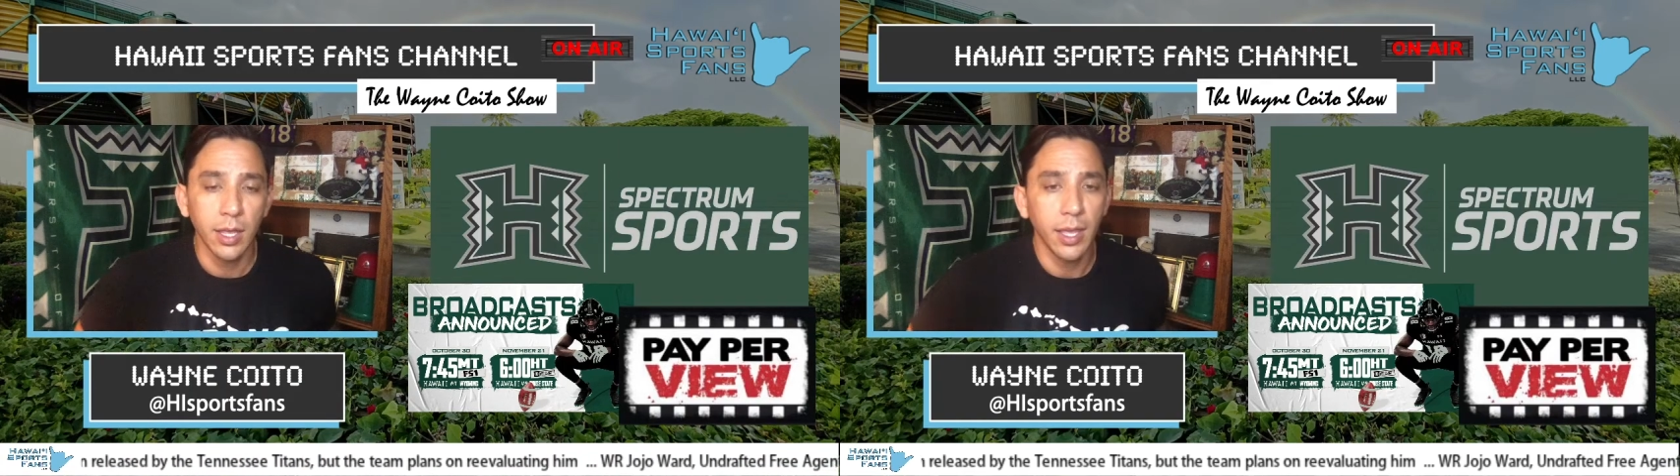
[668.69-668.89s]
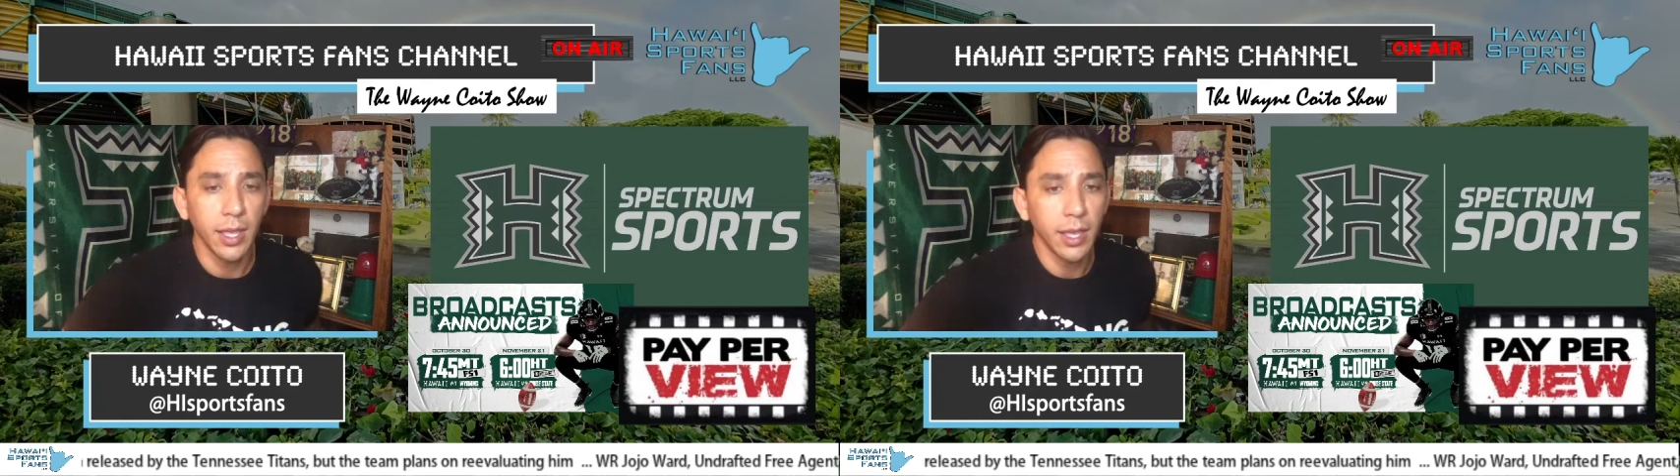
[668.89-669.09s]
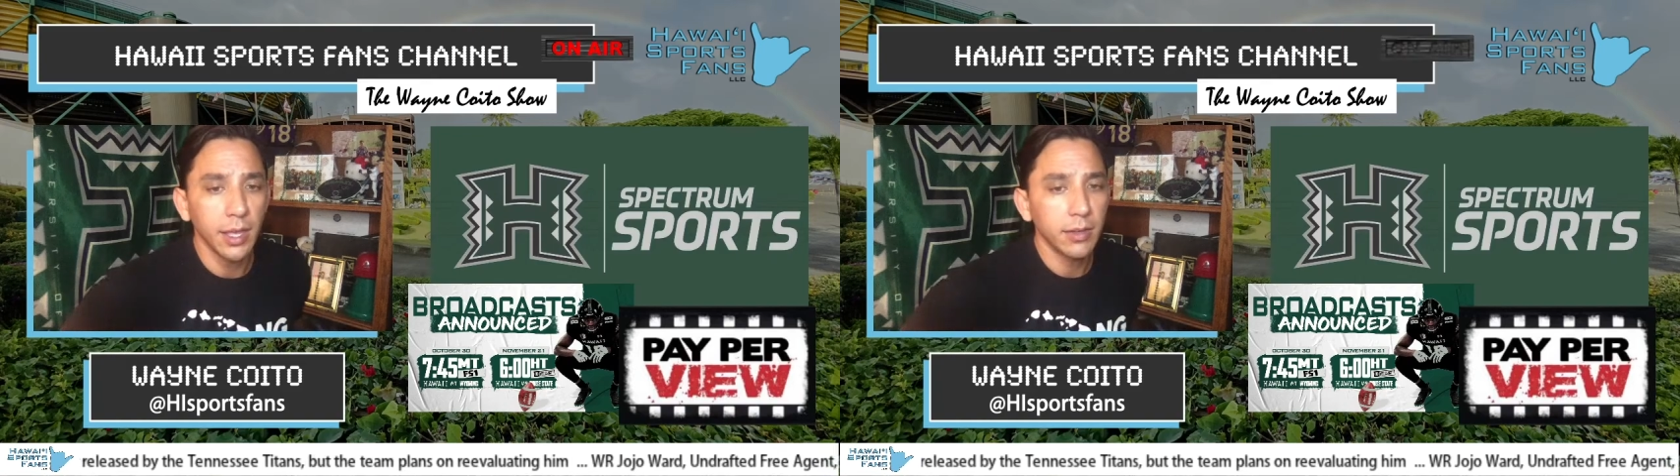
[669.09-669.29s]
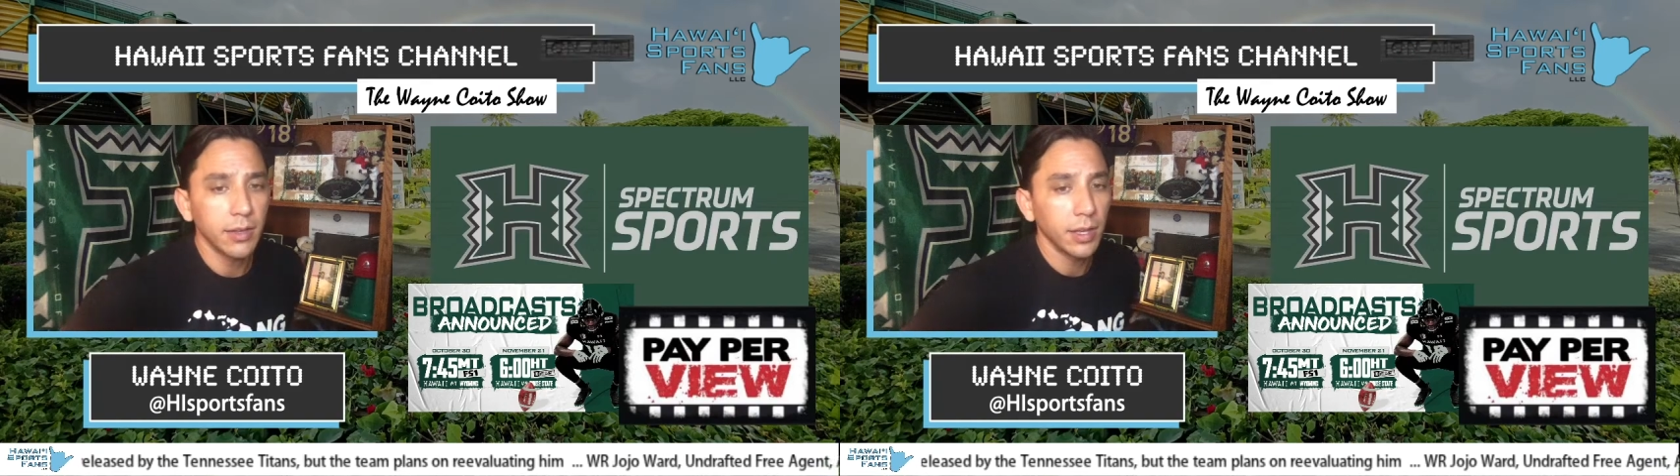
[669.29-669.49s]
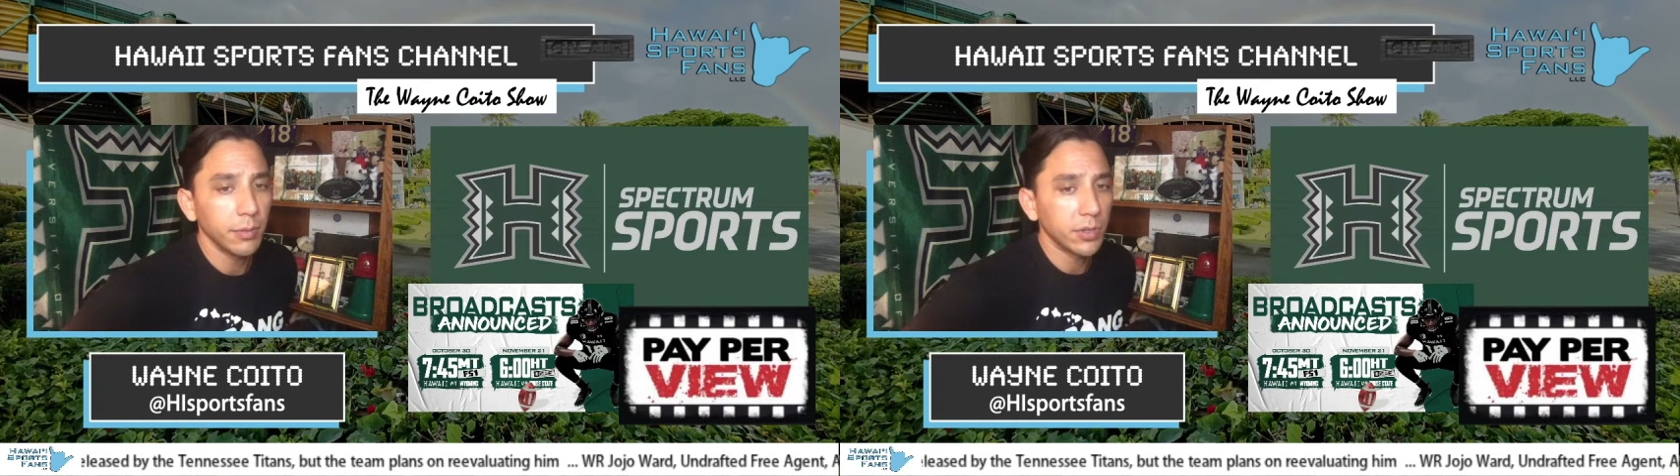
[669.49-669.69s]
and
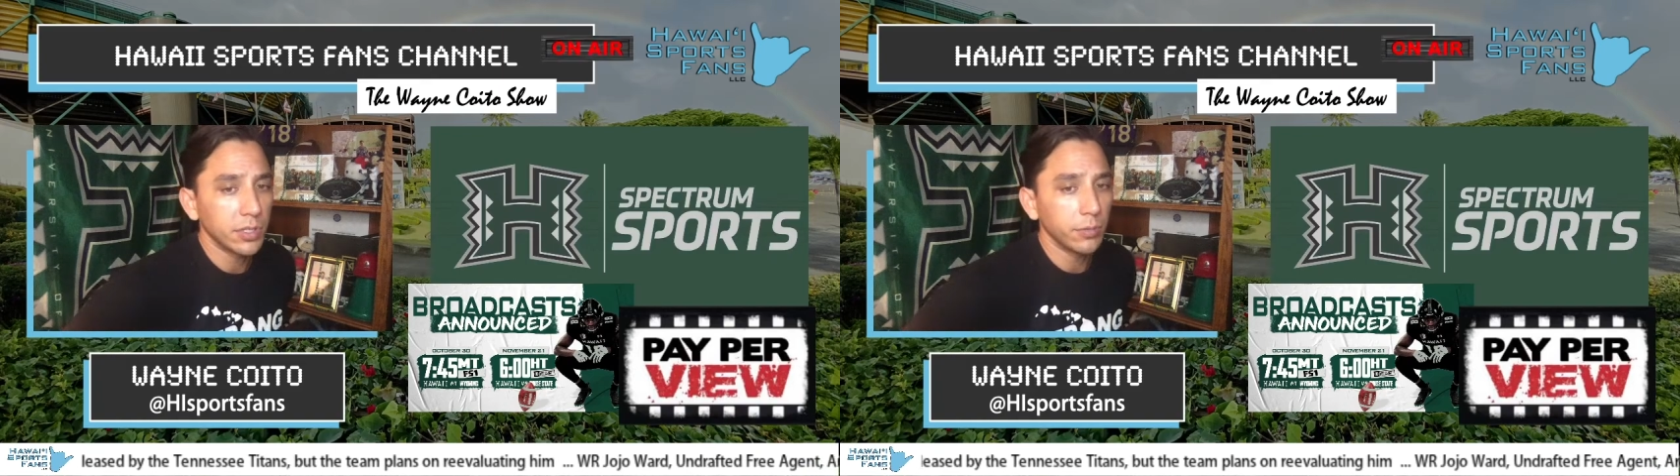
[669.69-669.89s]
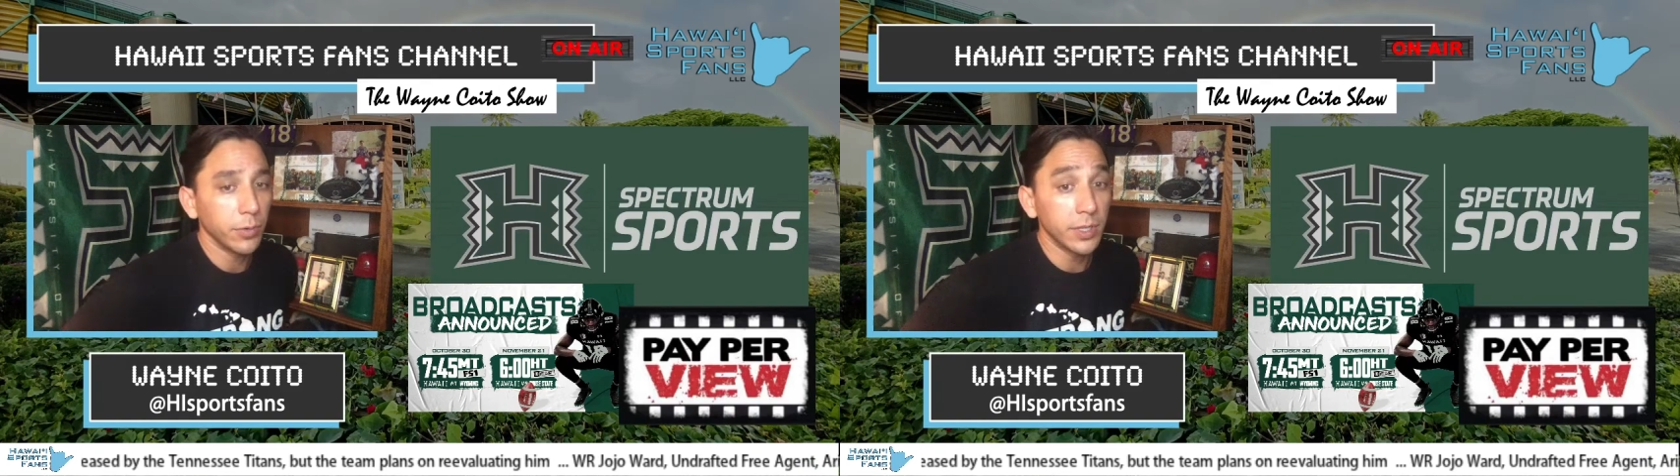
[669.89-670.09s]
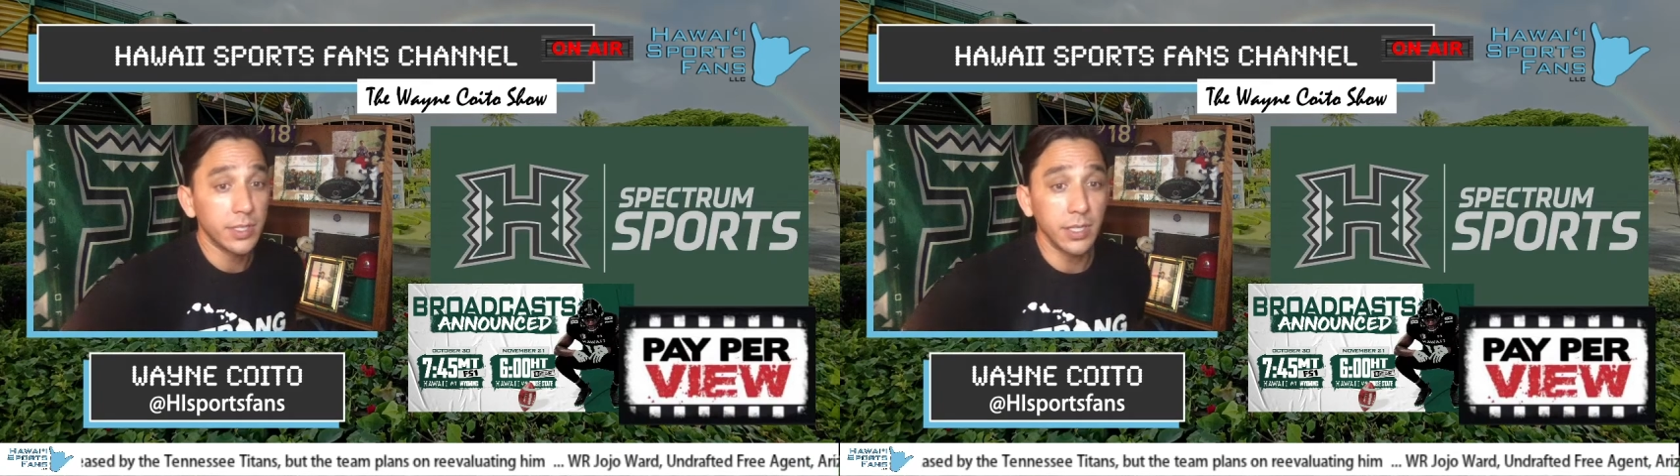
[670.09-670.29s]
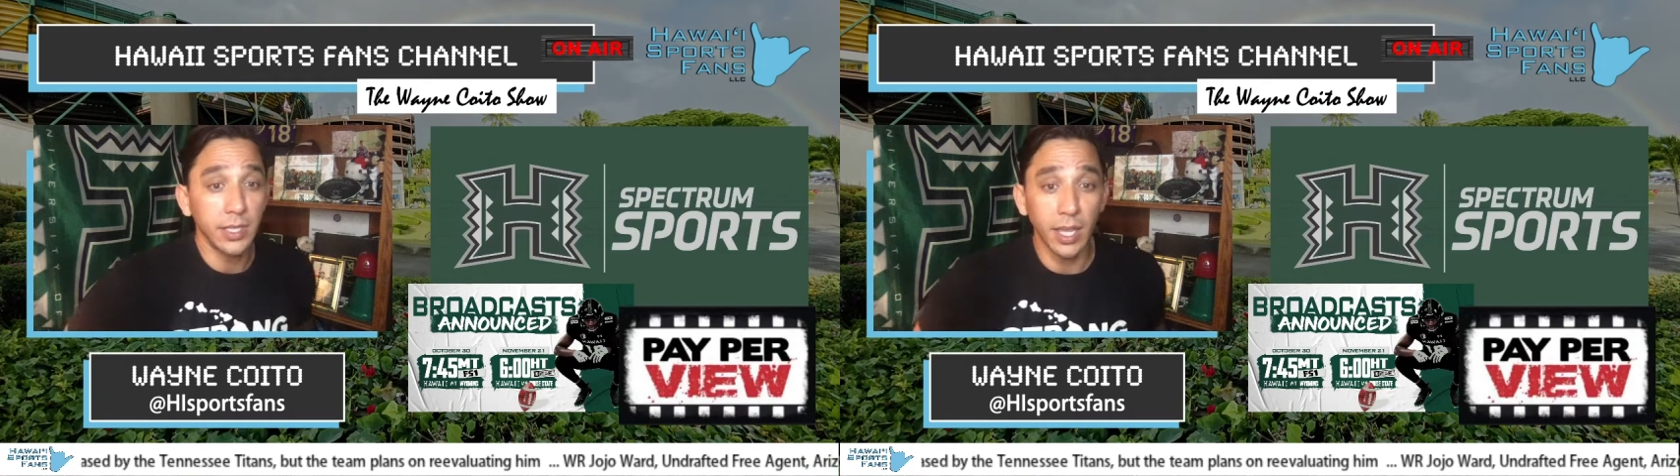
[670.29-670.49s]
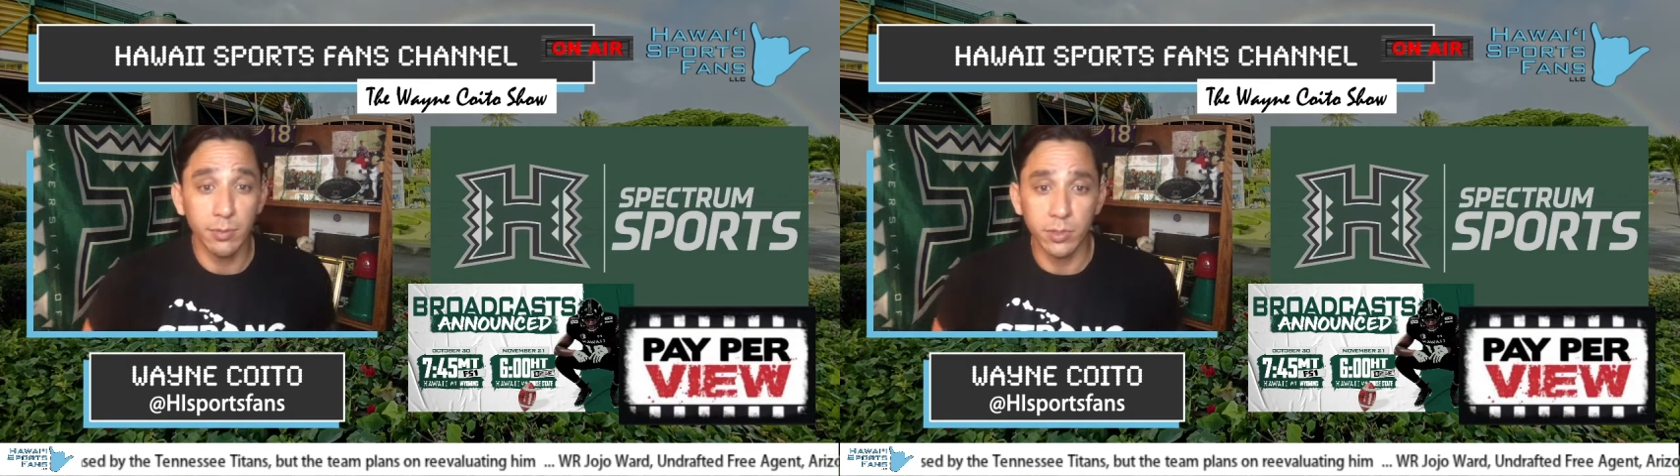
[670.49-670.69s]
there's a Boise game.